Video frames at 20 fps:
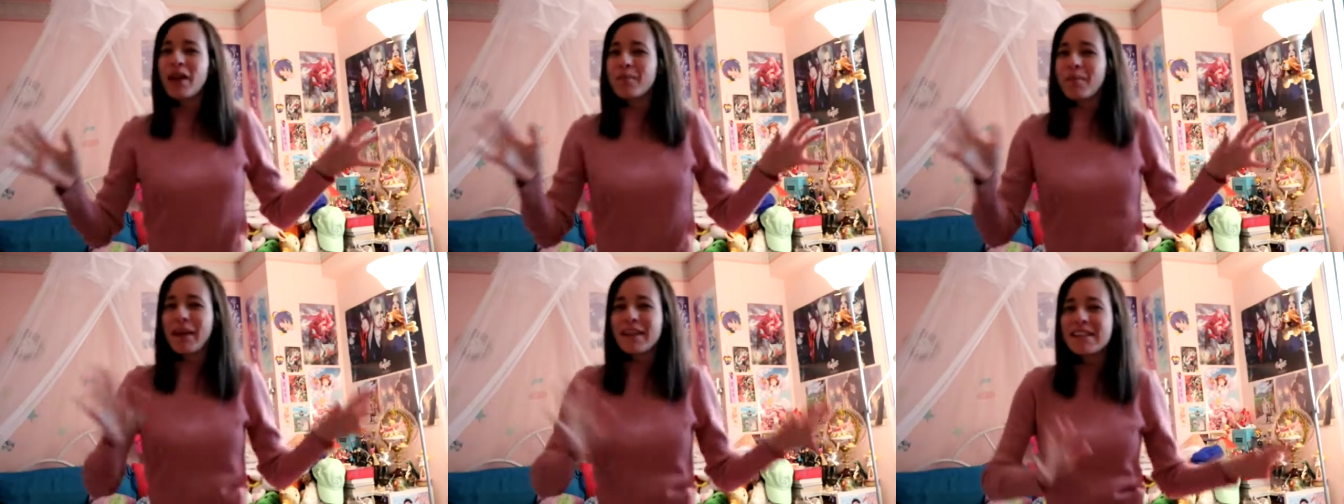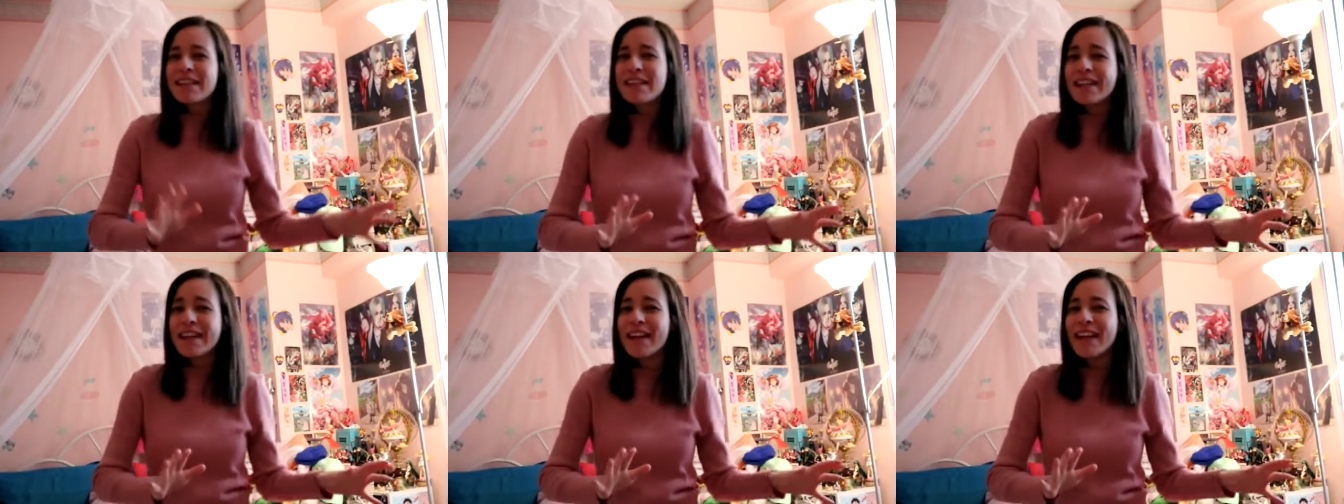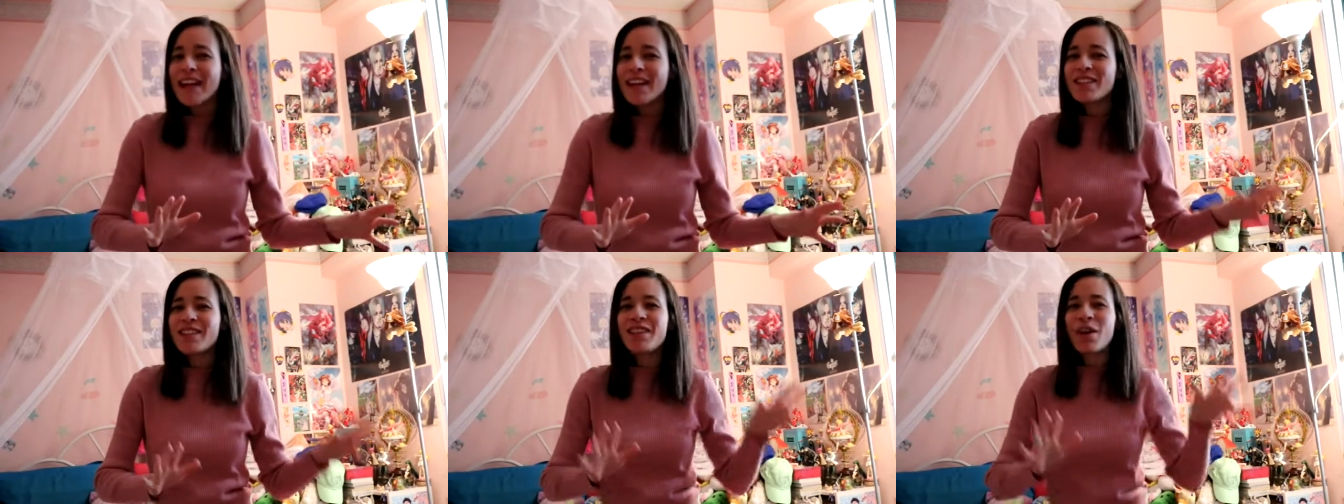my
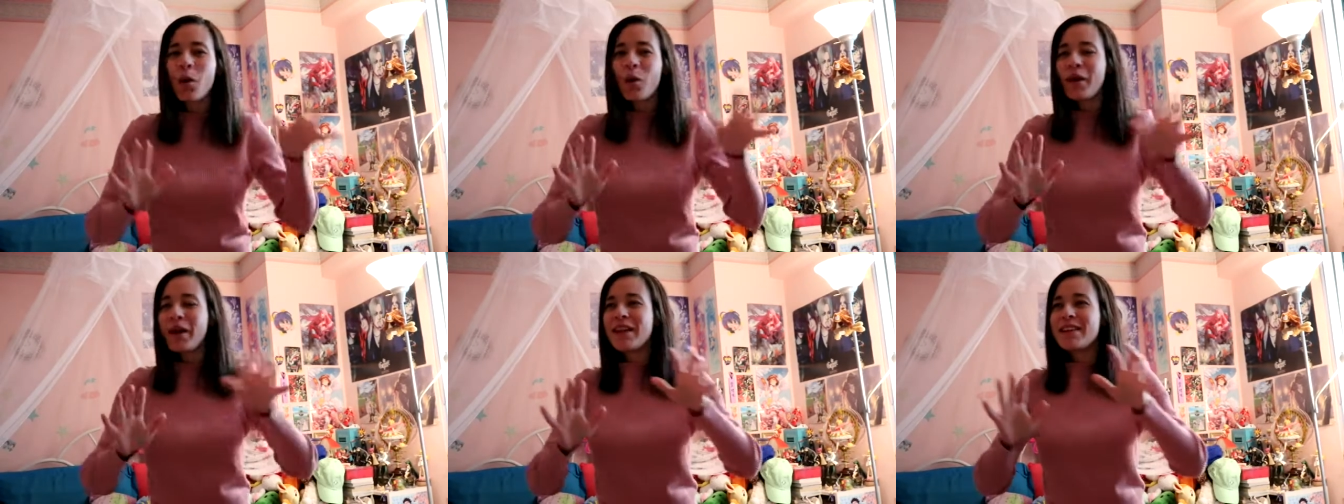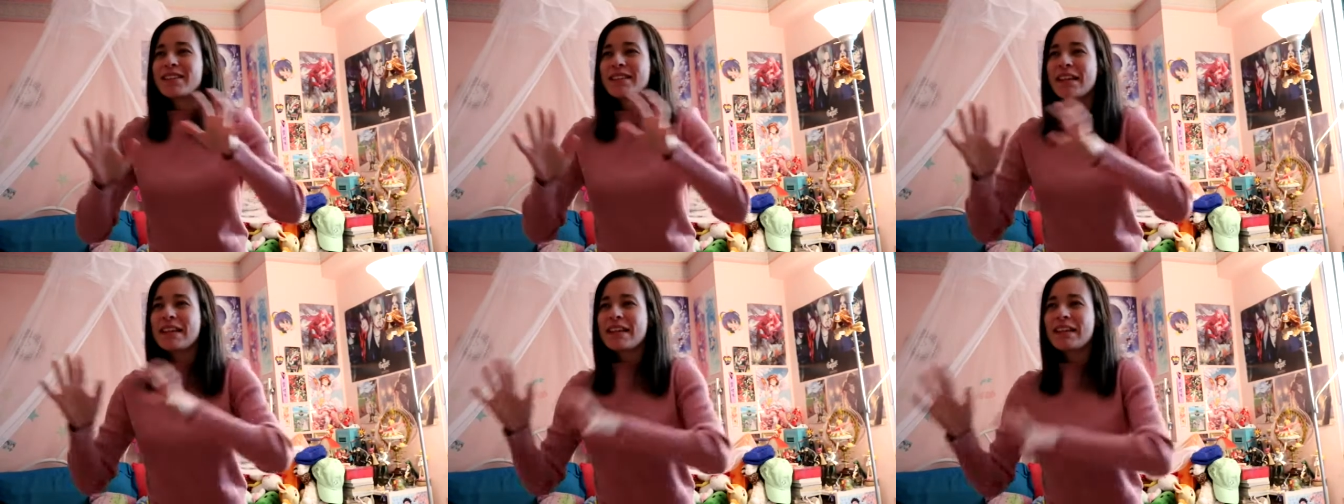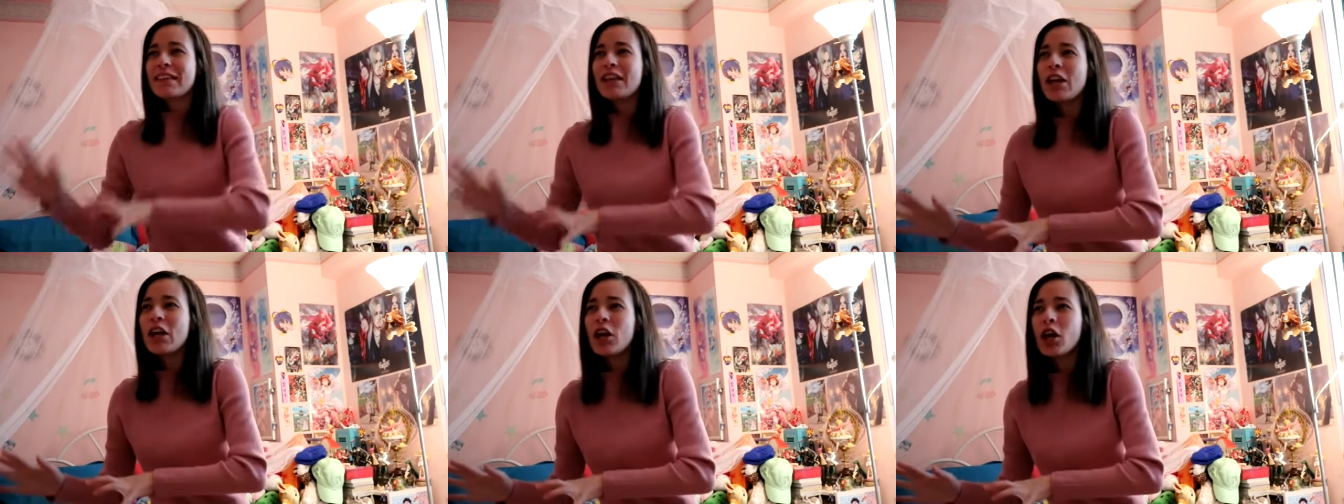ticket, going into the
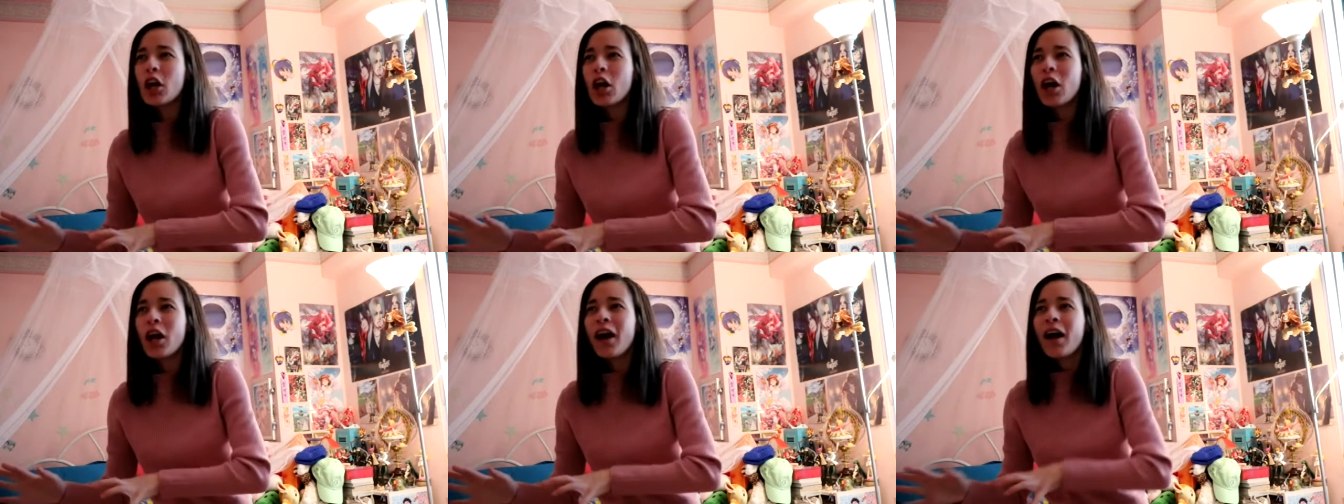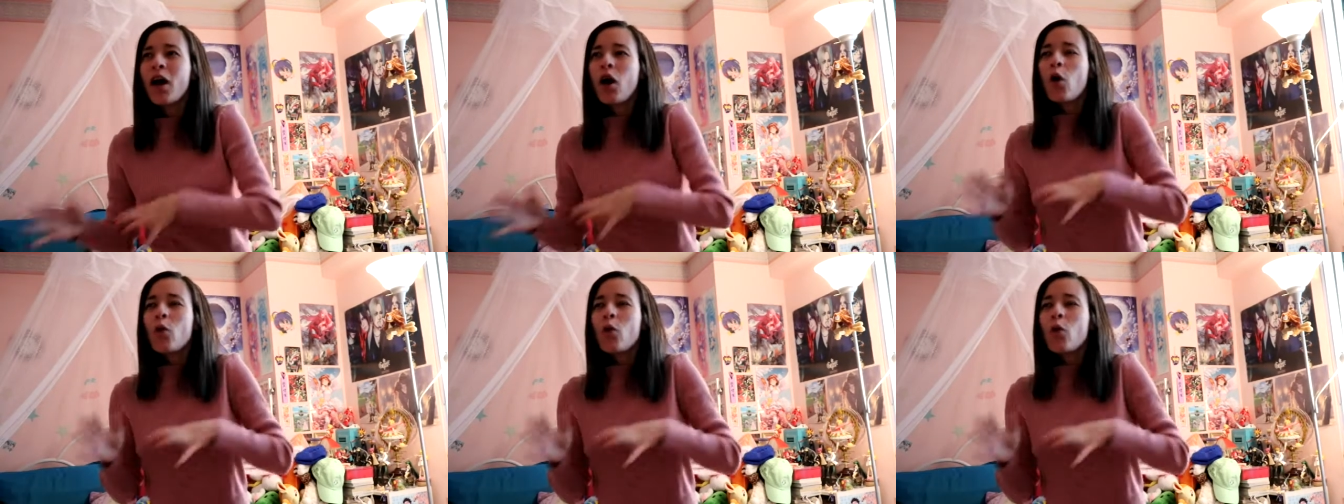theater.